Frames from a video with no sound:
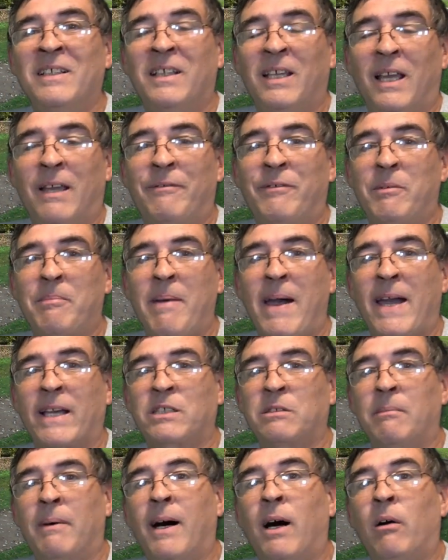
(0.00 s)
if you
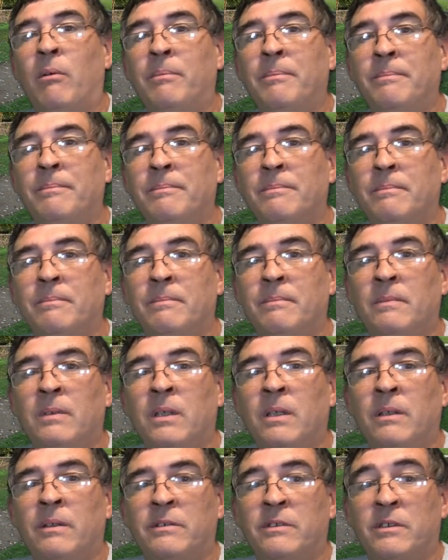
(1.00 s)
max them out.
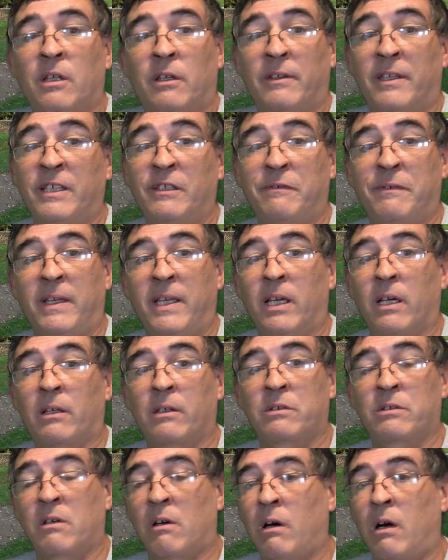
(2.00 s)
So these
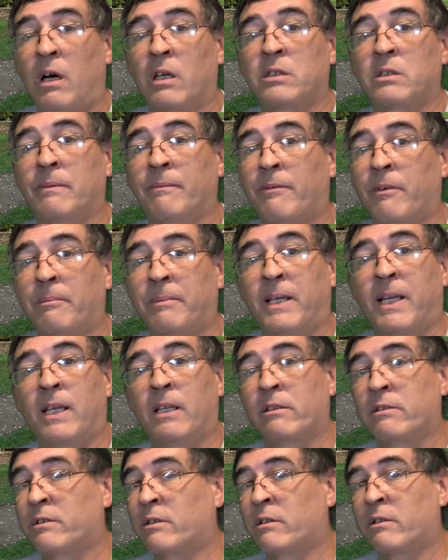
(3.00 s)
vehicles are awesome for
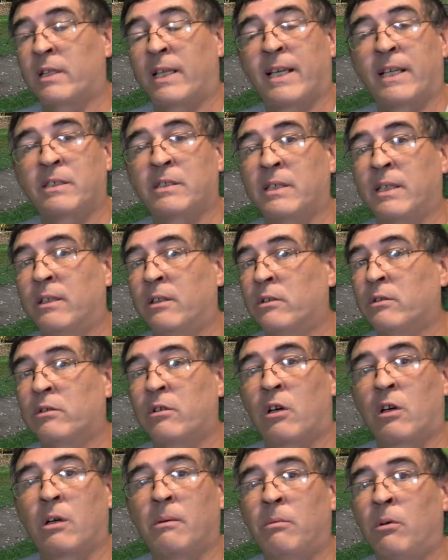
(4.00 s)
beginners. Like I said, they're
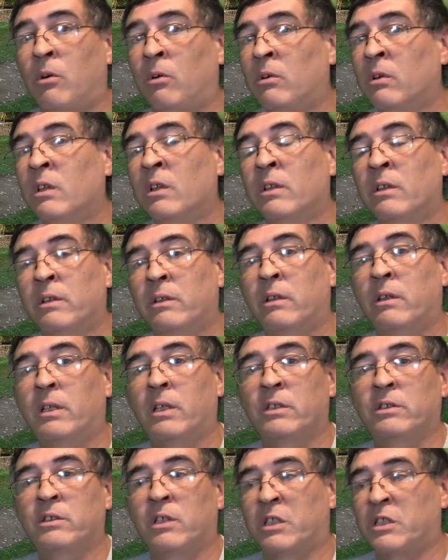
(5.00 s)
durable. You can
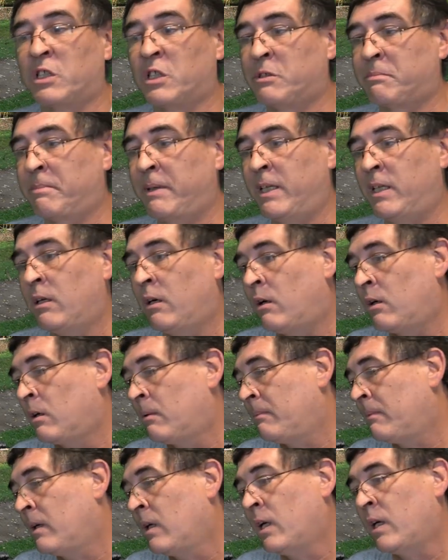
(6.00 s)
adjust the speed on
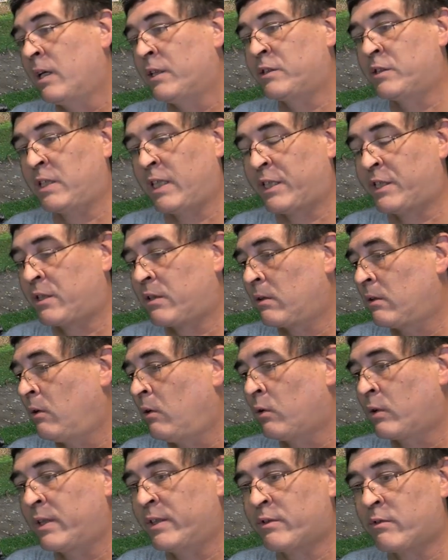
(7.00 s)
them. A
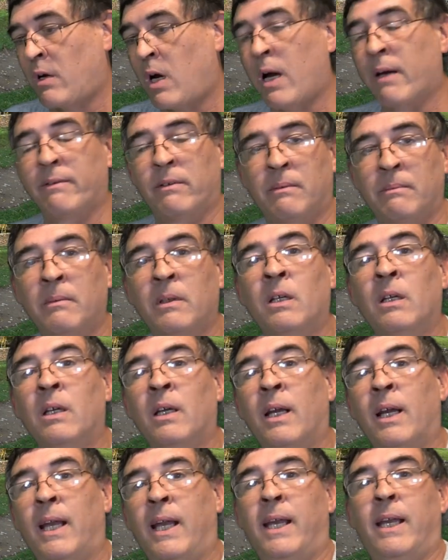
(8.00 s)
6-year-old can drive them.
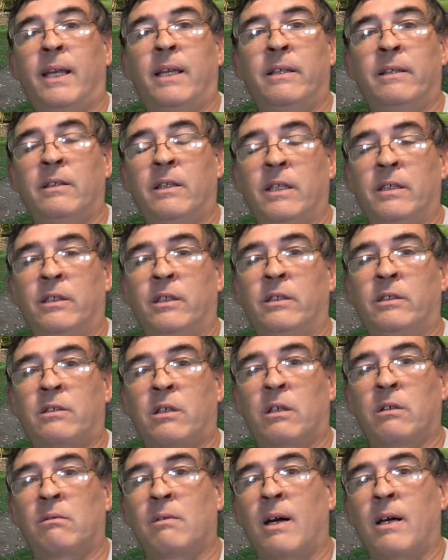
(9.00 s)
And then you can
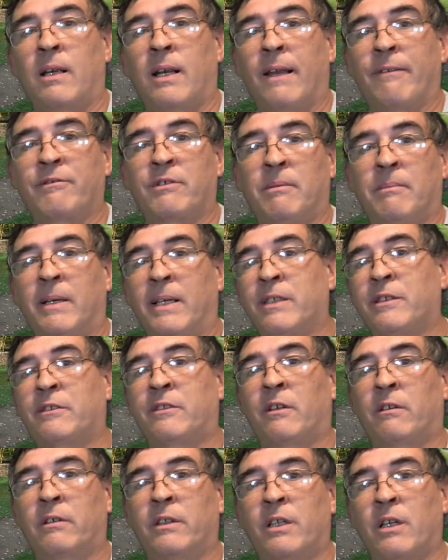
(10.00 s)
turn around and have somebody that's
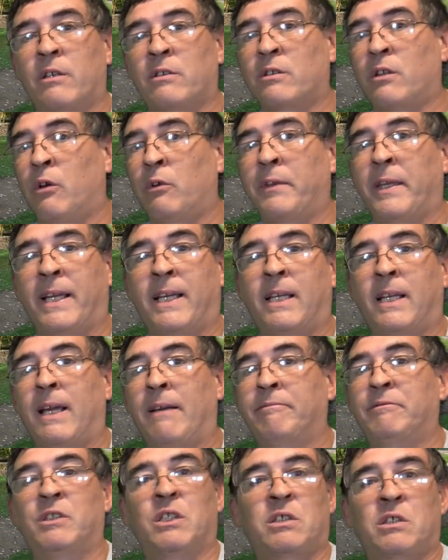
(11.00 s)
30 years old. They can
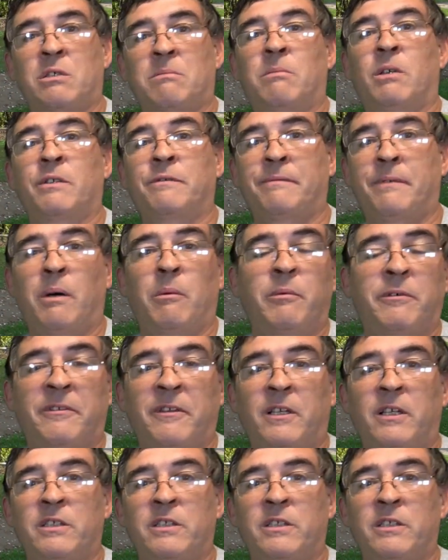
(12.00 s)
have just as much fun with it